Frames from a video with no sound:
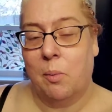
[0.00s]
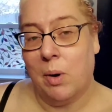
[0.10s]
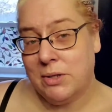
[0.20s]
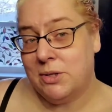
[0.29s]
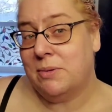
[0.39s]

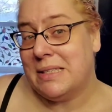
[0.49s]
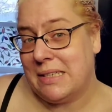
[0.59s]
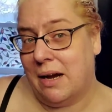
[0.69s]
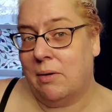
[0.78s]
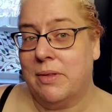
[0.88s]
Once you
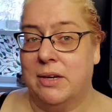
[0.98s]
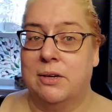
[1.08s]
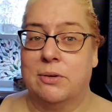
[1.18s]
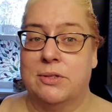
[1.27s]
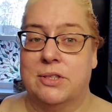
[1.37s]
rinse it out, then
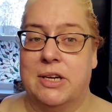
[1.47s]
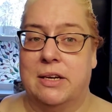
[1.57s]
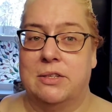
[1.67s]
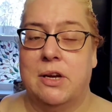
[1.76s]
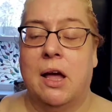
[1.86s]
you notice the
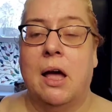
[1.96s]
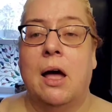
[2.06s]
change.